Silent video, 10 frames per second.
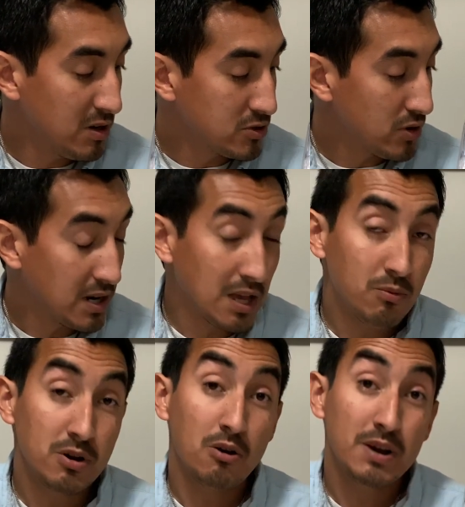Try to get
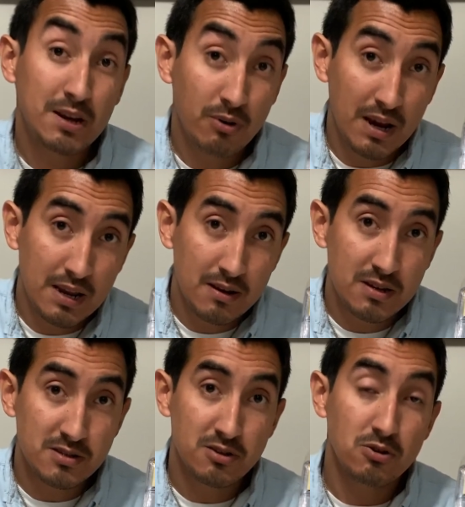one already graded
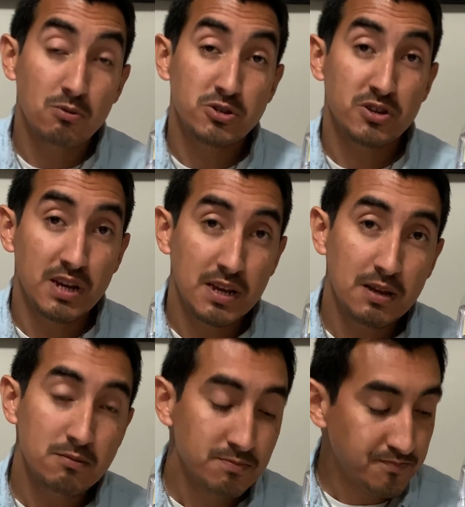because you know what you're
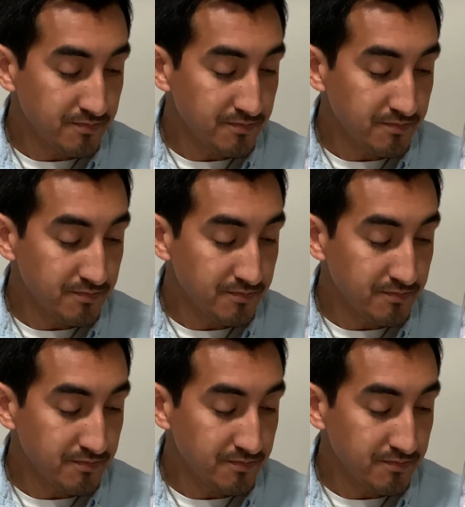getting.